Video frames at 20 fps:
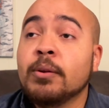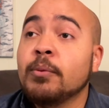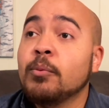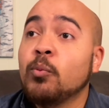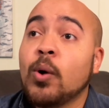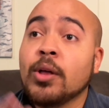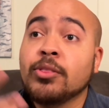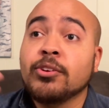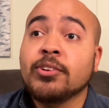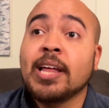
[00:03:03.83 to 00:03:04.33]

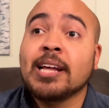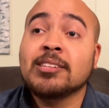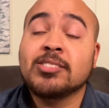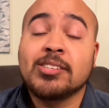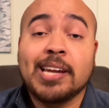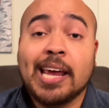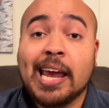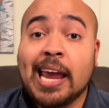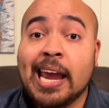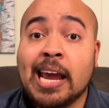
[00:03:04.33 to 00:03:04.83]
whether that's
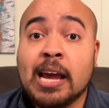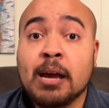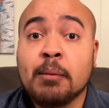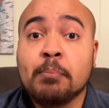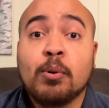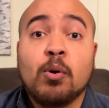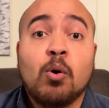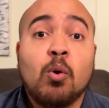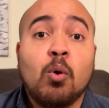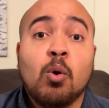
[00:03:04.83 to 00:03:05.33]
an
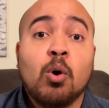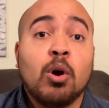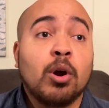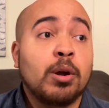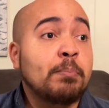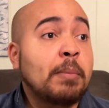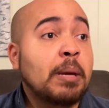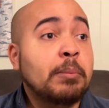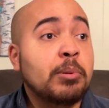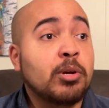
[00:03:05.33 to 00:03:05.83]
amp or
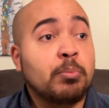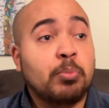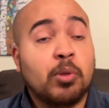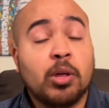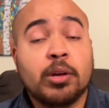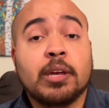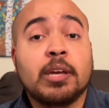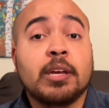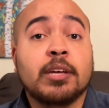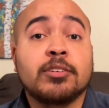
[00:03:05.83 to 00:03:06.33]
maybe you're
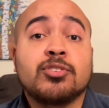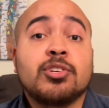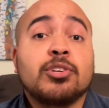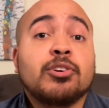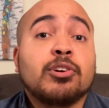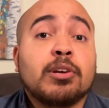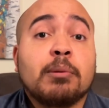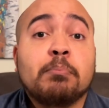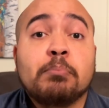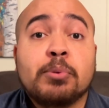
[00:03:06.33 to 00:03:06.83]
plugging into
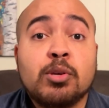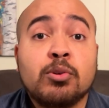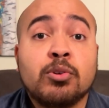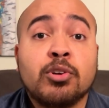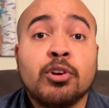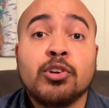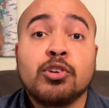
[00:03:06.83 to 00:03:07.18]
your computer,